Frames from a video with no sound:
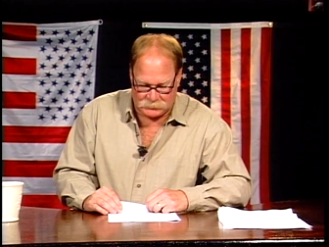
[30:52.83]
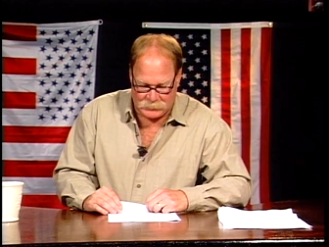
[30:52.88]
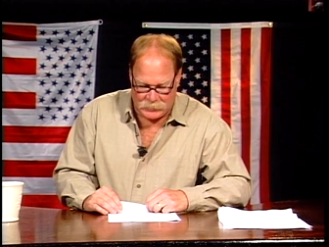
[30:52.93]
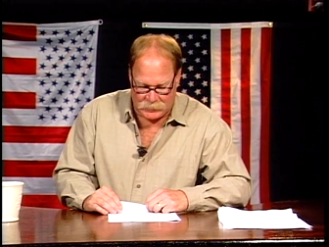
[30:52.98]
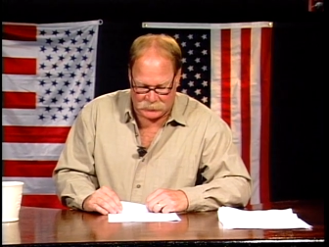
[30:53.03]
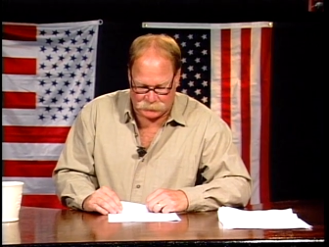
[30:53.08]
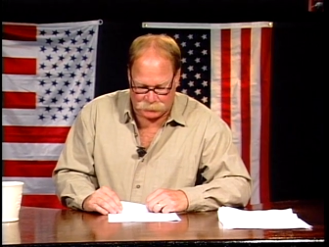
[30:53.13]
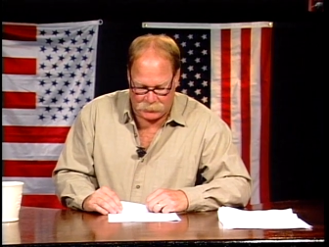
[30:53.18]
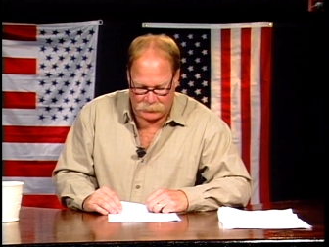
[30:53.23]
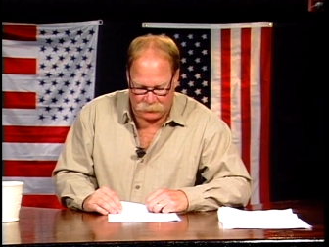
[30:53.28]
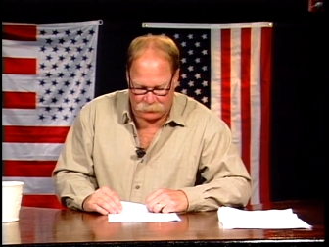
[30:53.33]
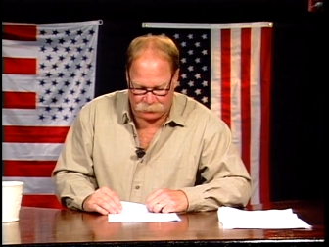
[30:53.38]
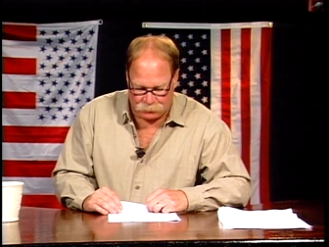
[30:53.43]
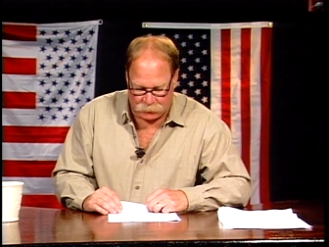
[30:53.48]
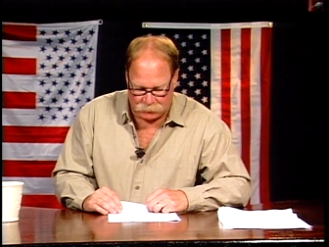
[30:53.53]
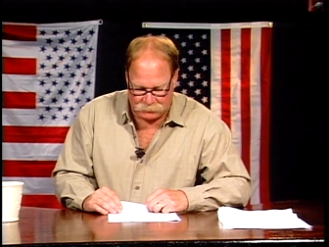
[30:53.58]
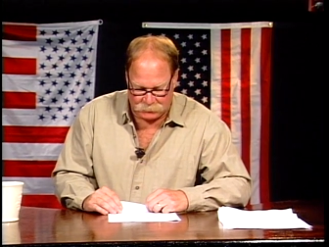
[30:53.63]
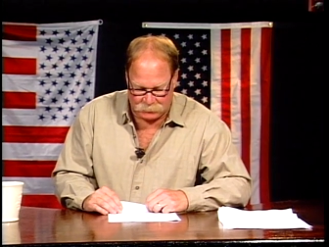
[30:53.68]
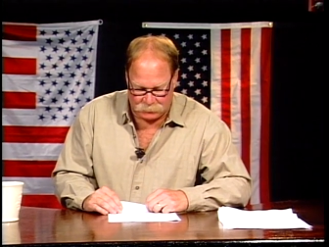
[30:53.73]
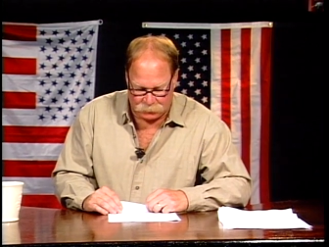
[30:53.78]

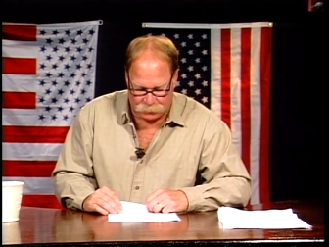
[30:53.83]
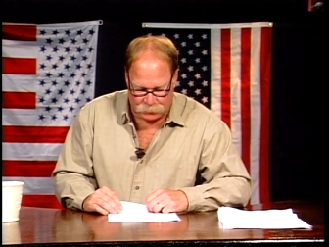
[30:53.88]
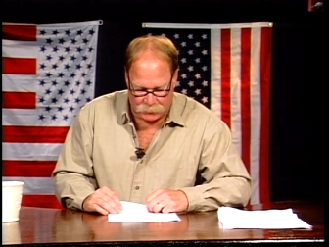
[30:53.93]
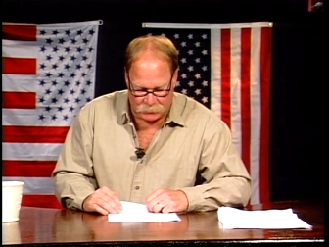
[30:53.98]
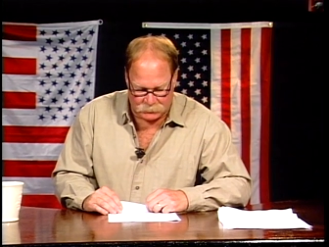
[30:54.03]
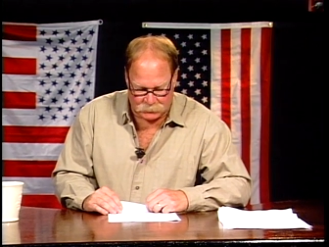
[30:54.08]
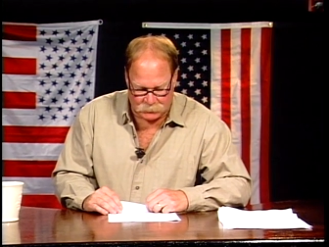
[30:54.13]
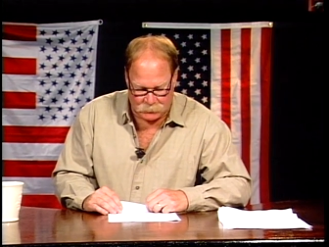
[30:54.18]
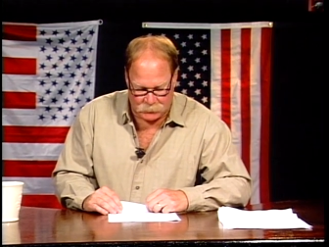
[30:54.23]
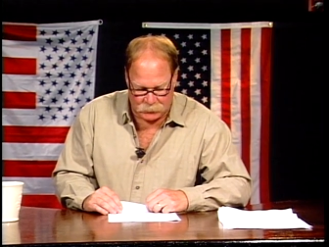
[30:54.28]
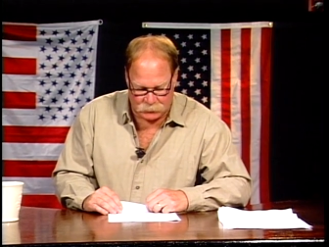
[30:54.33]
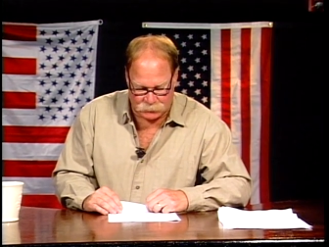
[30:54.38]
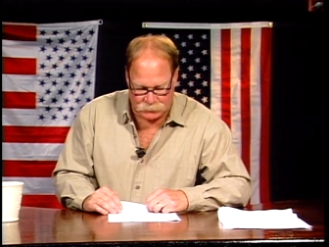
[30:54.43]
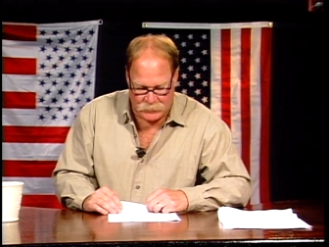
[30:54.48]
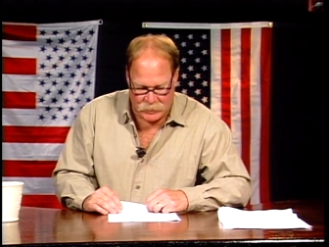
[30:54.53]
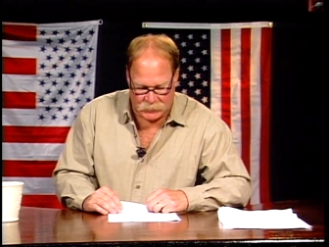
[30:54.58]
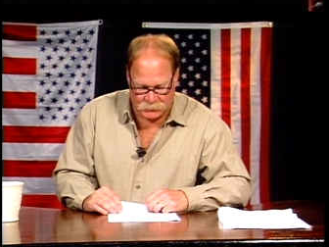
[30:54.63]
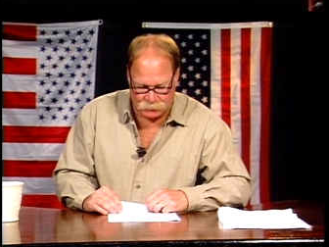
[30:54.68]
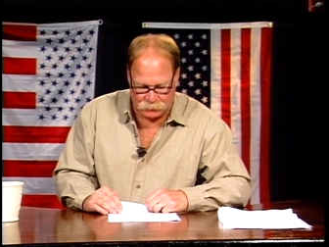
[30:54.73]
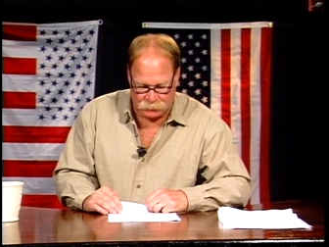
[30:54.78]
taxpayer-funded defense
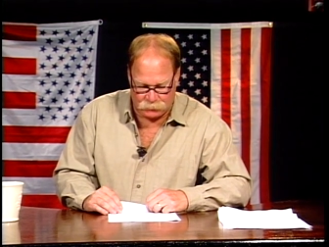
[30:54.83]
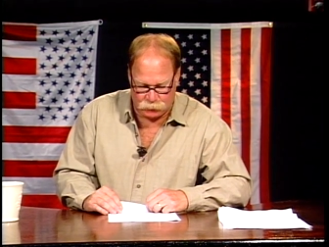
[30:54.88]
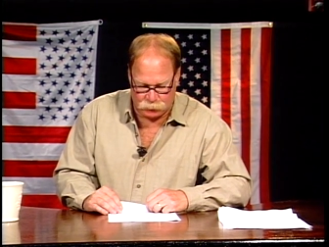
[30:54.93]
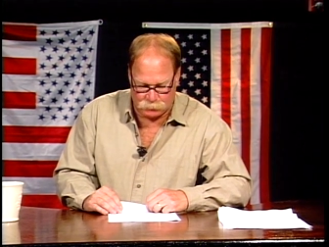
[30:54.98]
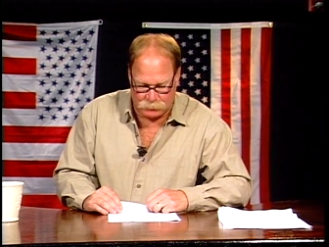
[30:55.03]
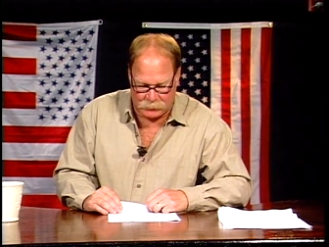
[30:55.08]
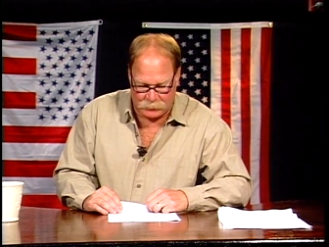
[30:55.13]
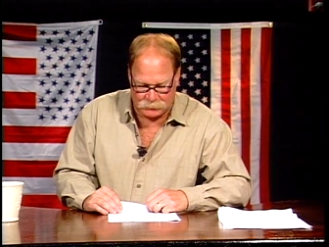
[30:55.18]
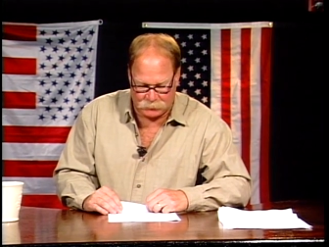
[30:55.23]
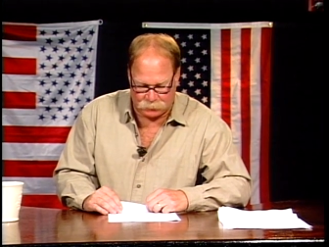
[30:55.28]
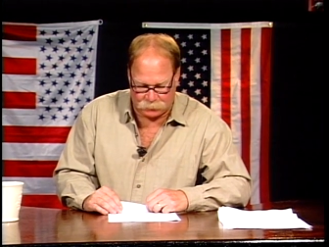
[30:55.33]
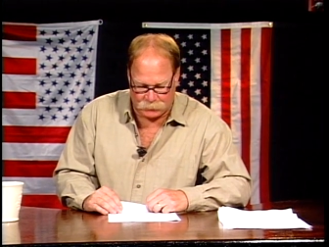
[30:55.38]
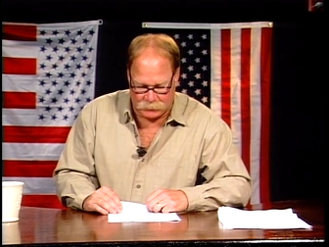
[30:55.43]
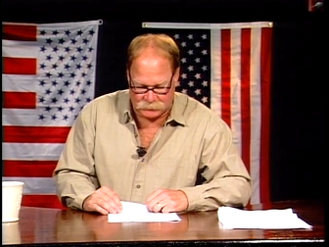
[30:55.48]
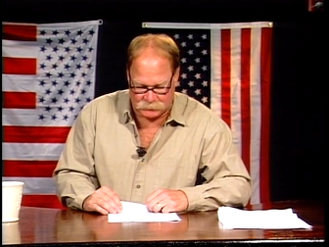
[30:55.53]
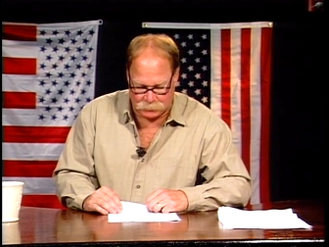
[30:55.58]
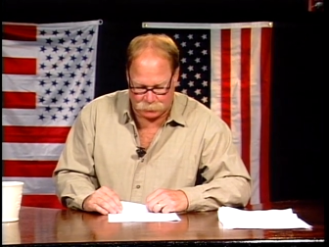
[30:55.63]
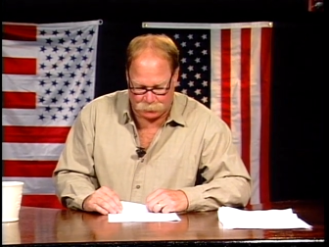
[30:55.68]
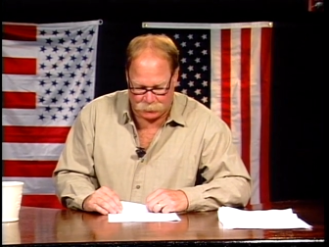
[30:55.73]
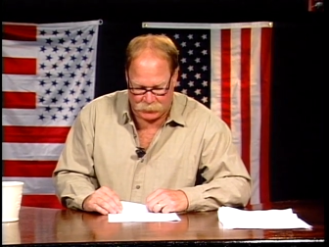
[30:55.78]
contracts reviewed by
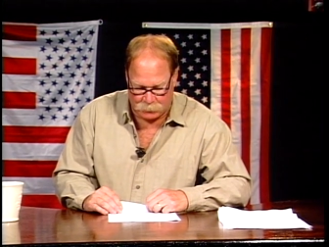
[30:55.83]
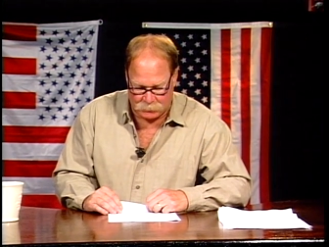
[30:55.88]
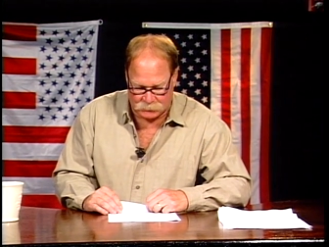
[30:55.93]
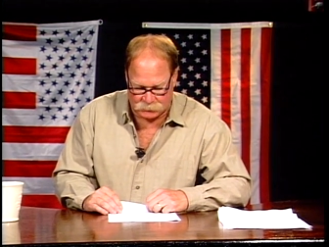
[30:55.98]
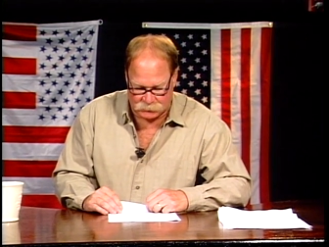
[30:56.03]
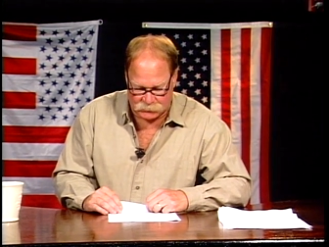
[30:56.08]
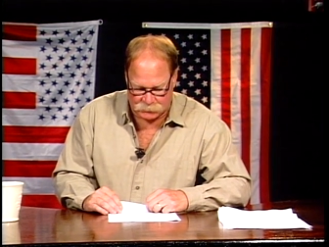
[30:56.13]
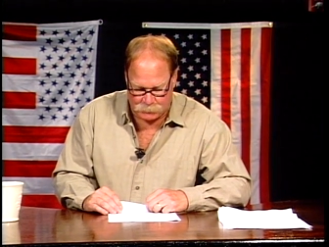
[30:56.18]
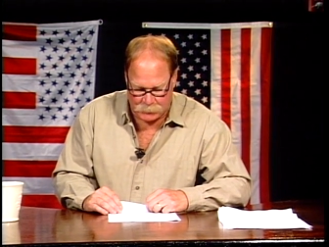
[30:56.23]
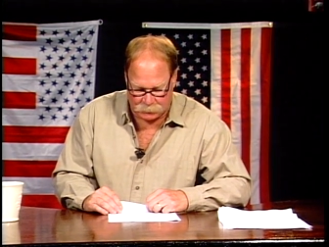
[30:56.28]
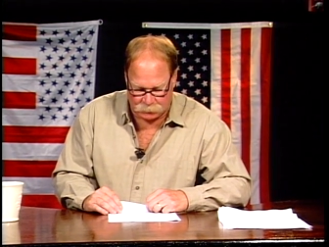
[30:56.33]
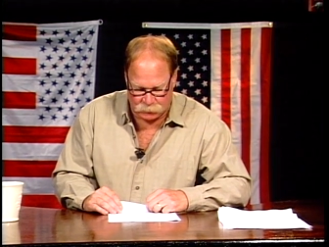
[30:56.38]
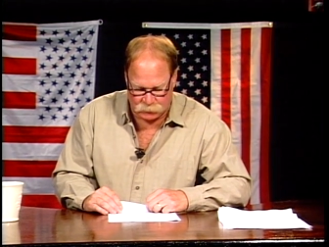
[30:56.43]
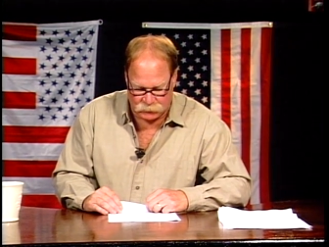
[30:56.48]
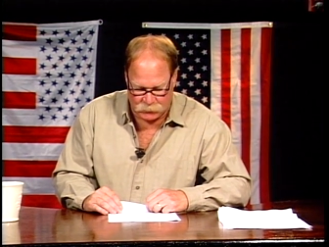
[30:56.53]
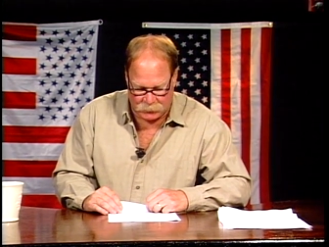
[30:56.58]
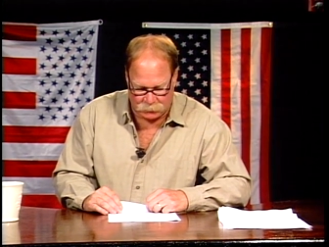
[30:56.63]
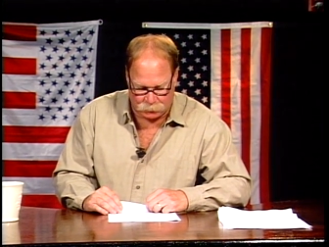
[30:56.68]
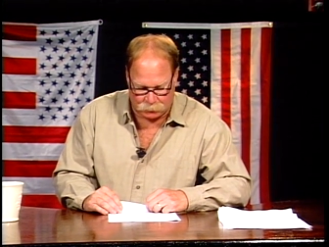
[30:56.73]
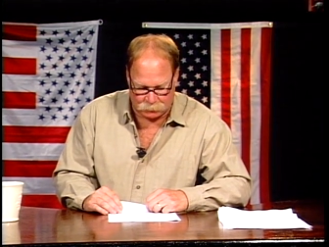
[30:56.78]
Defense Department's Inspector
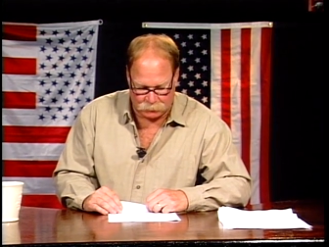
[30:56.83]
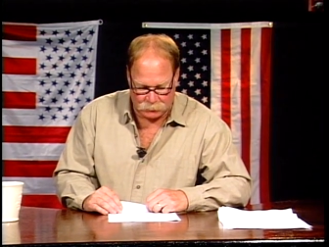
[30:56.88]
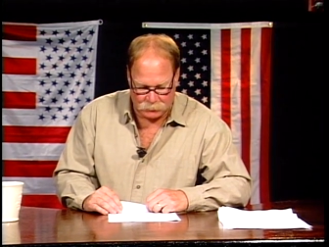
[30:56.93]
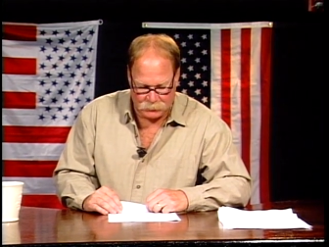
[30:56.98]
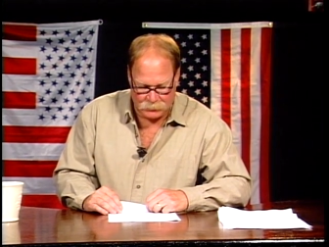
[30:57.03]
General,